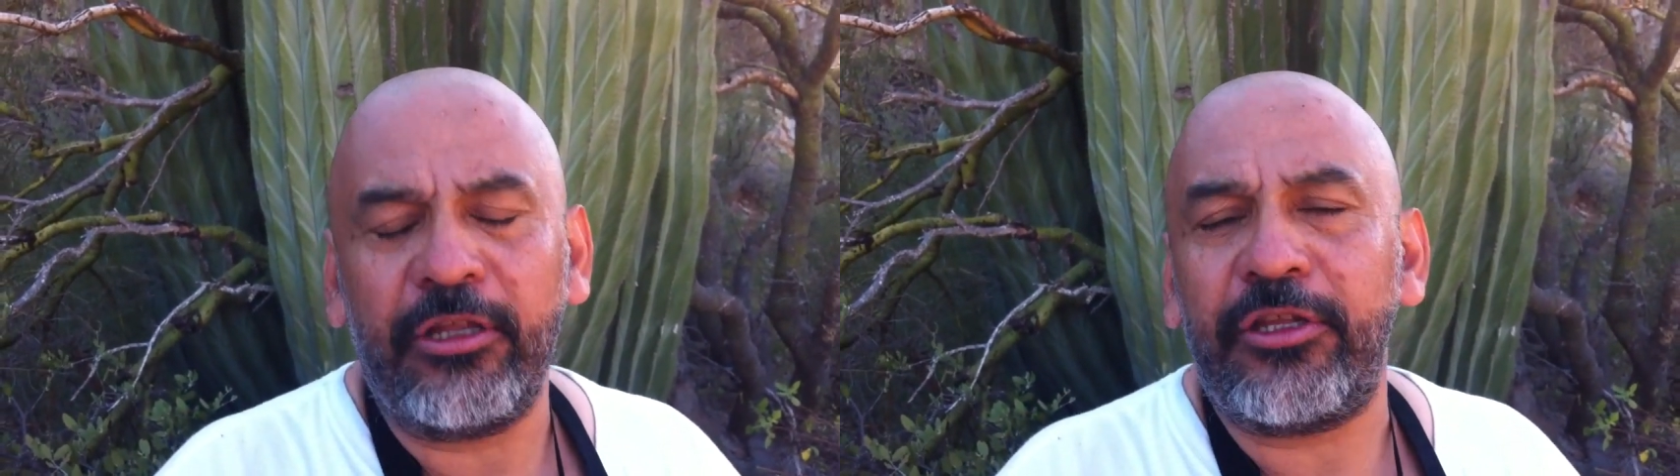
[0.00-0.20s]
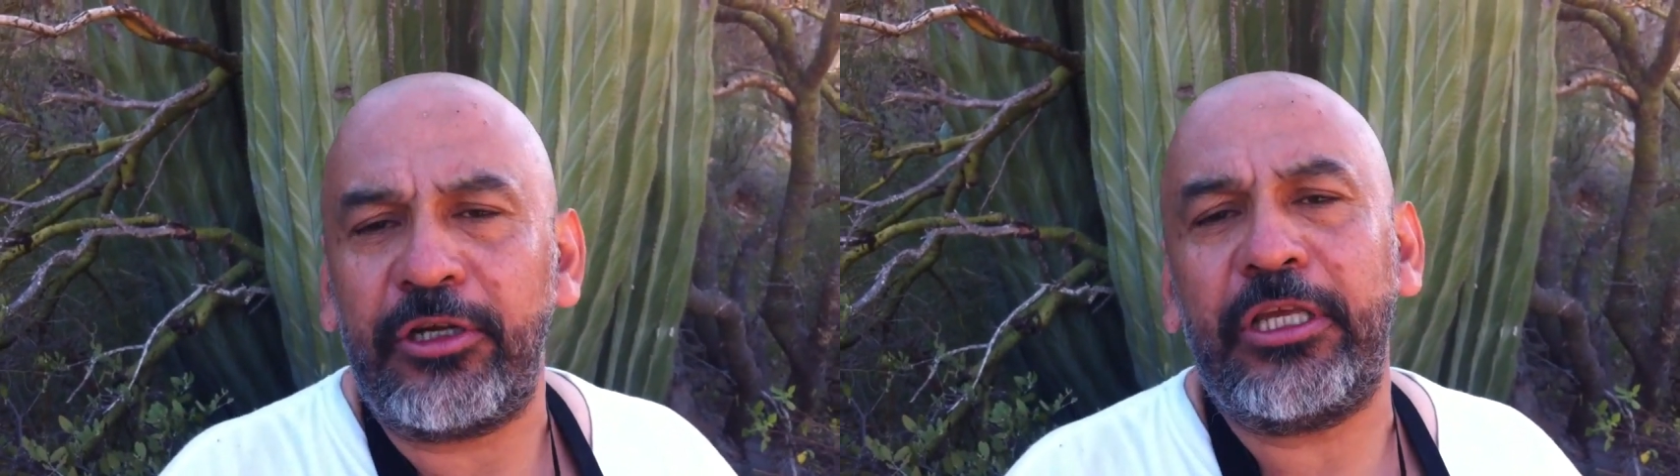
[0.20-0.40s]

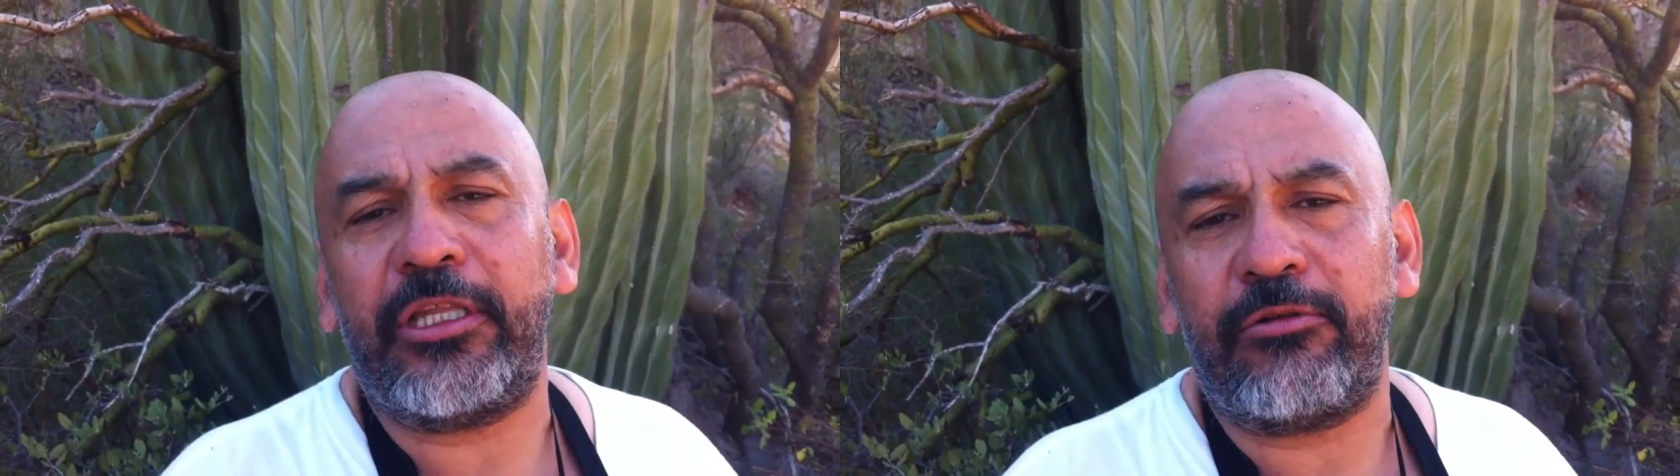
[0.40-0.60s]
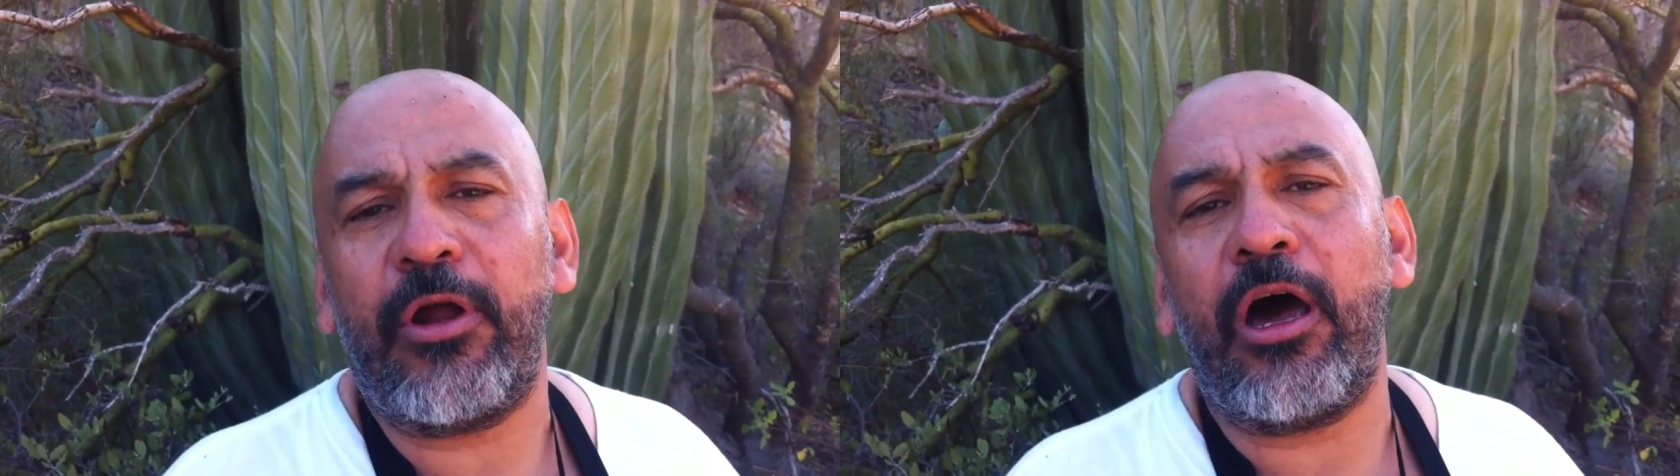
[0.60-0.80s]

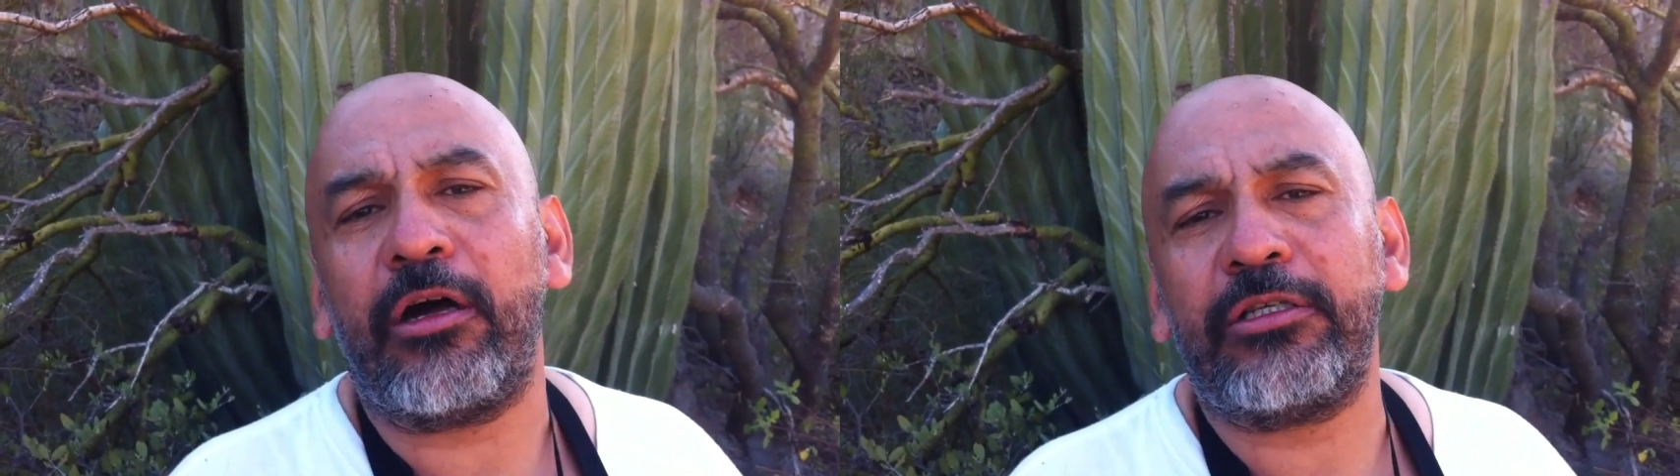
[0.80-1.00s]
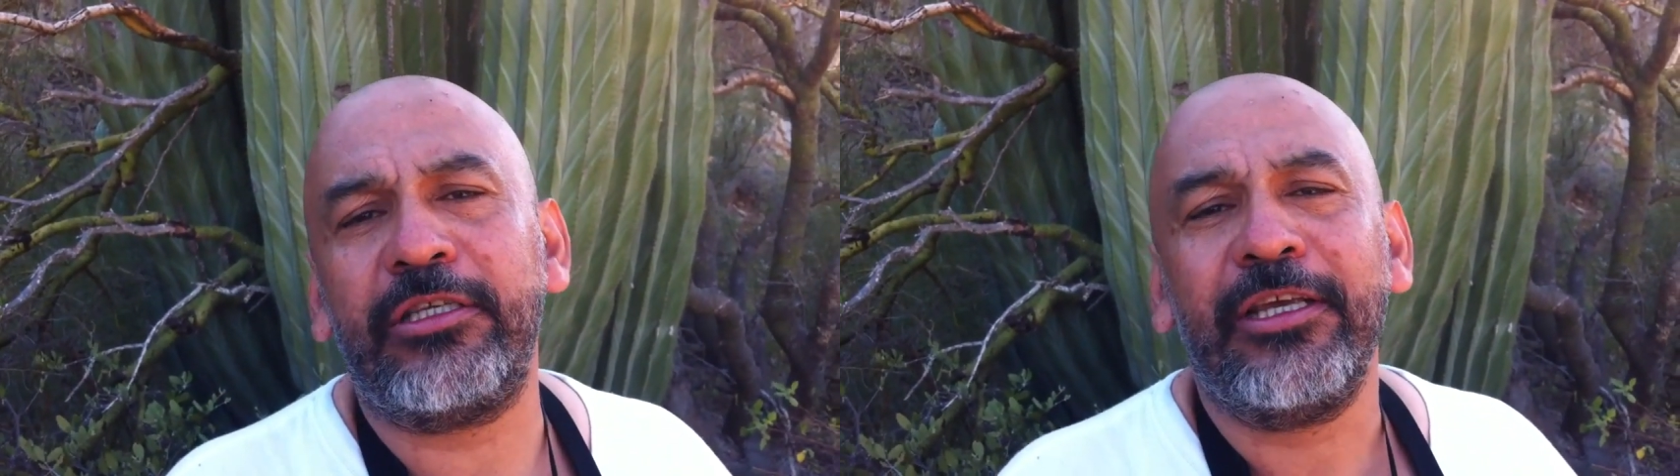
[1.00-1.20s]
underneath the
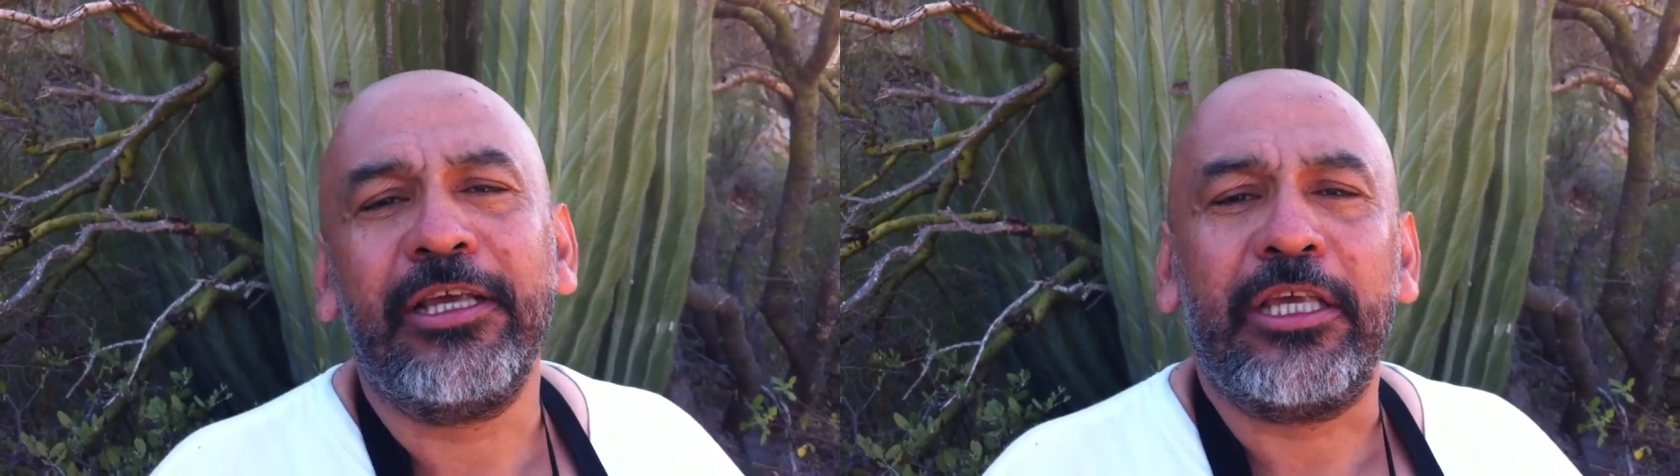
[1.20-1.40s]
rocks,